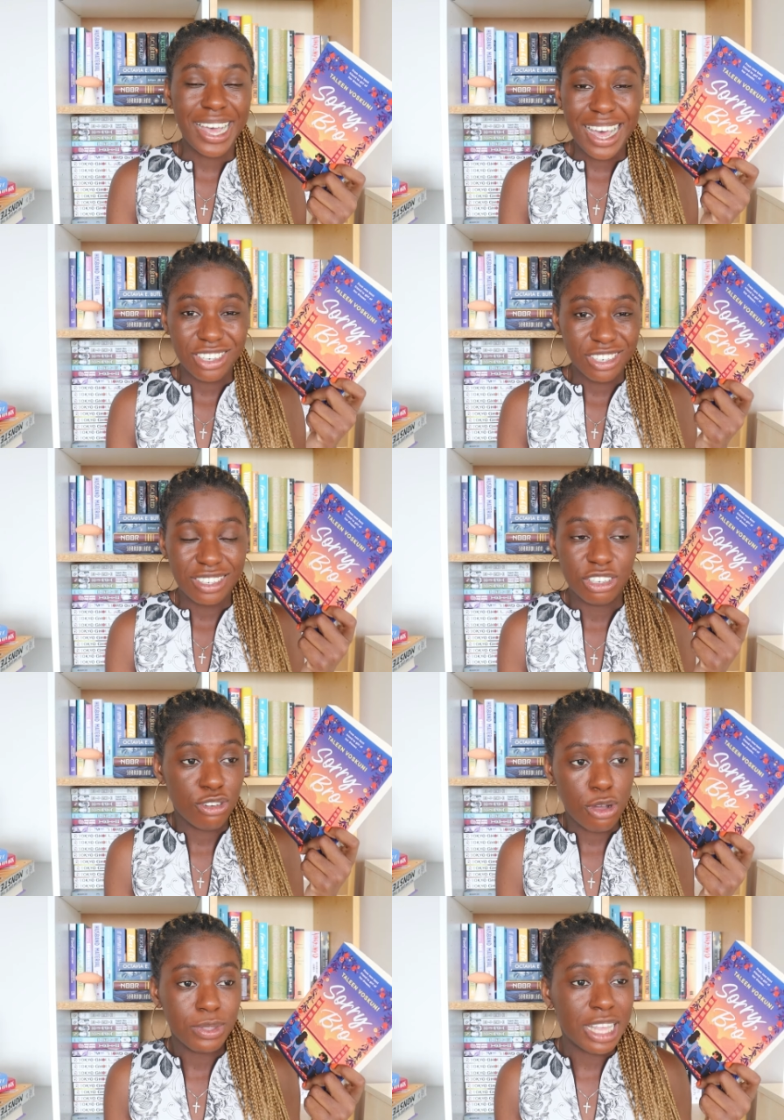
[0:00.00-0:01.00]
I hadn't
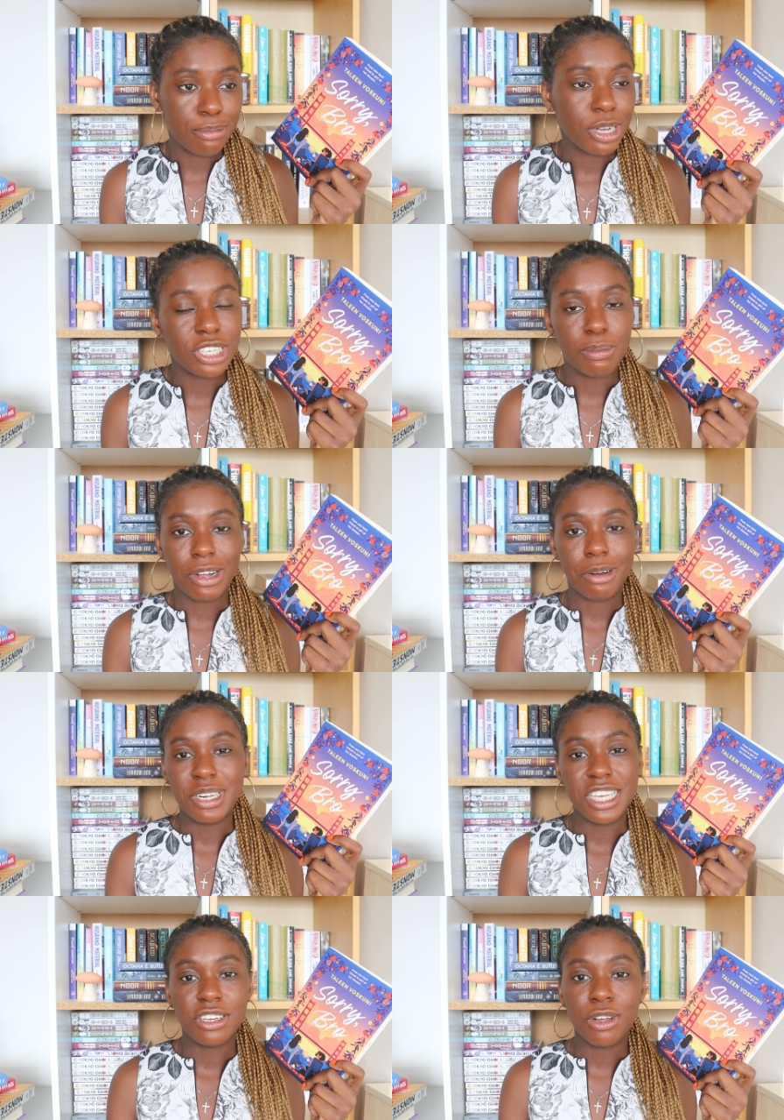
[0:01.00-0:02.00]
known that much about
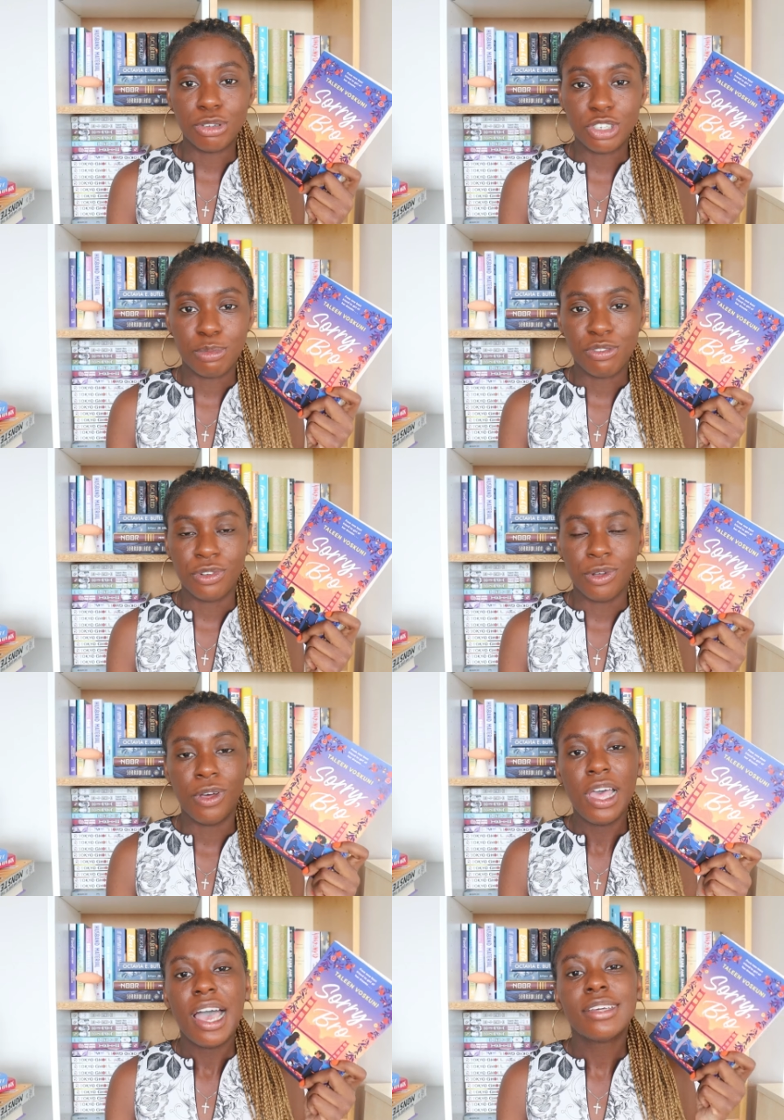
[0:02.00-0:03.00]
Armenian culture
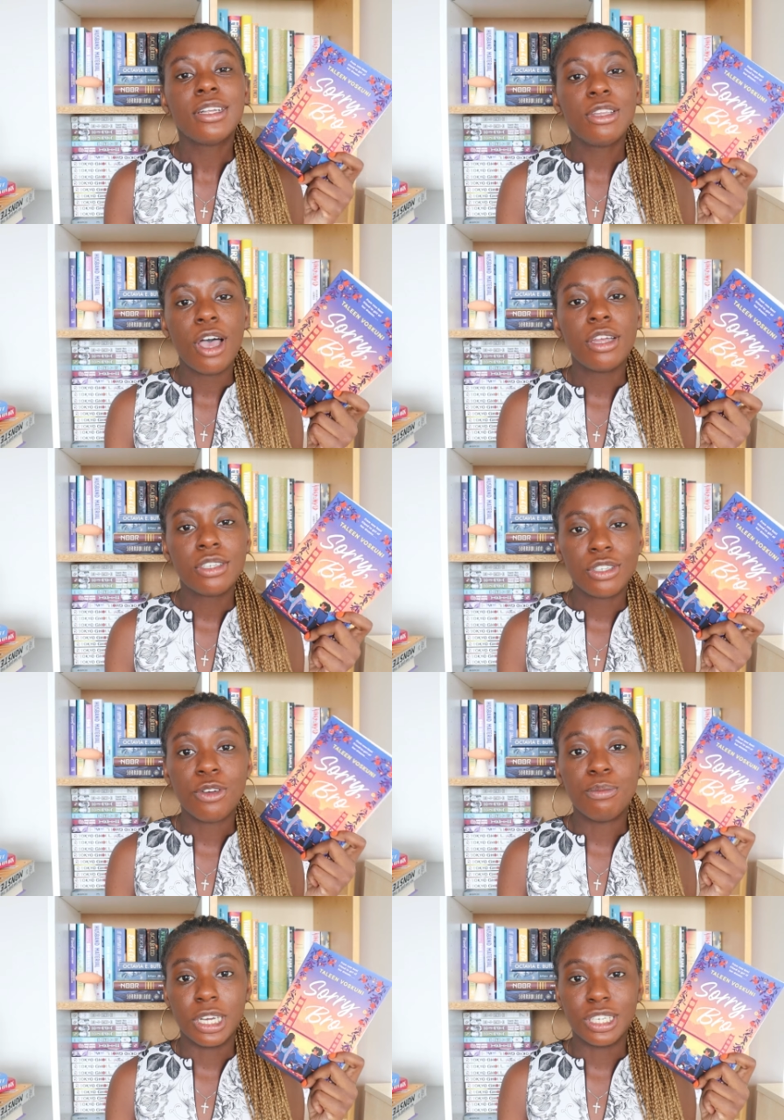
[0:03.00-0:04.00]
before and I learned
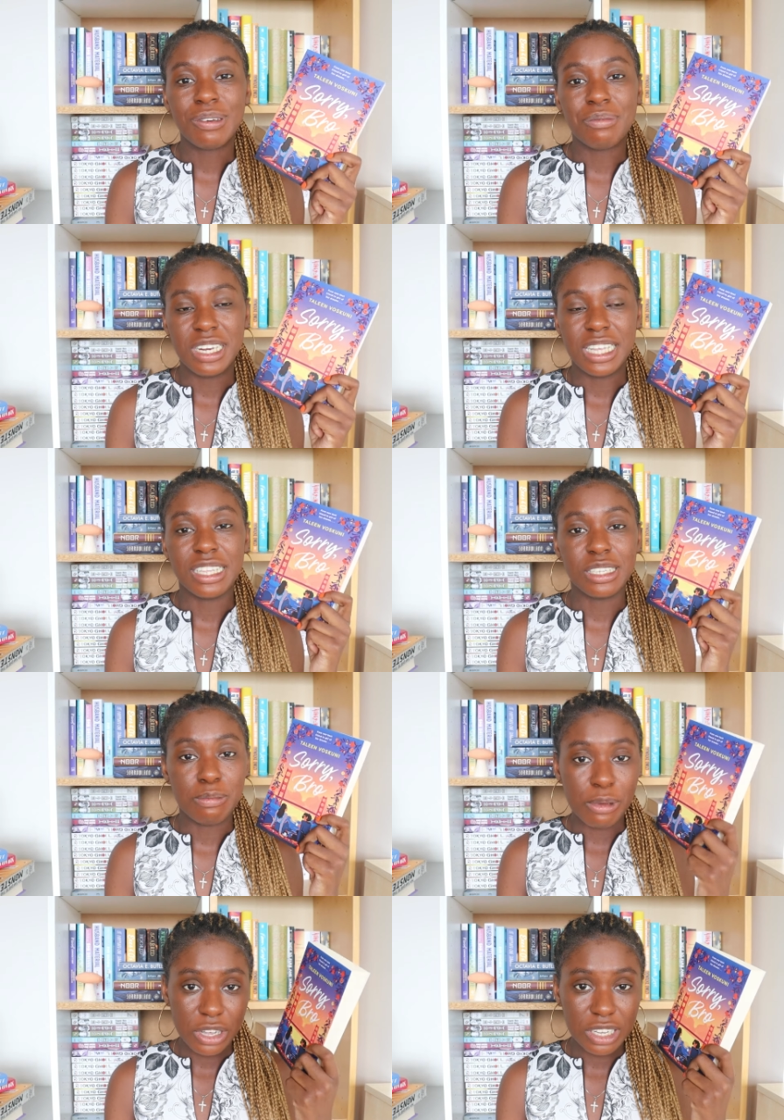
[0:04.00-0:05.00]
so much from reading
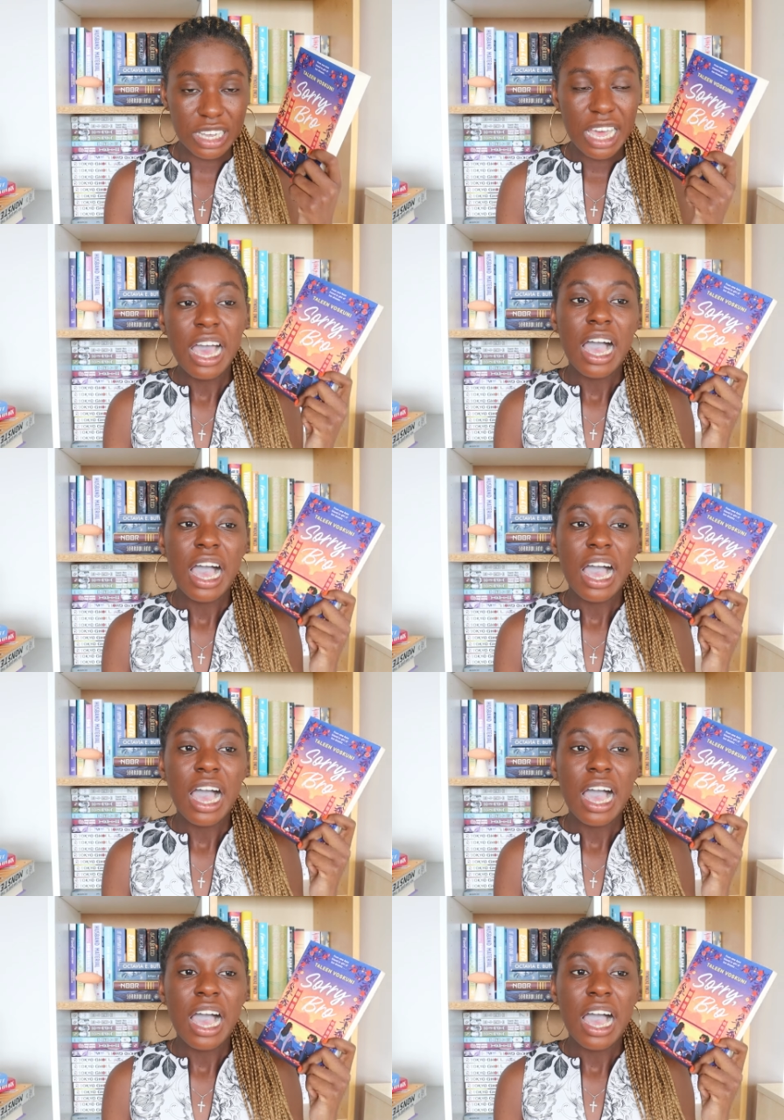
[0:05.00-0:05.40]
this book.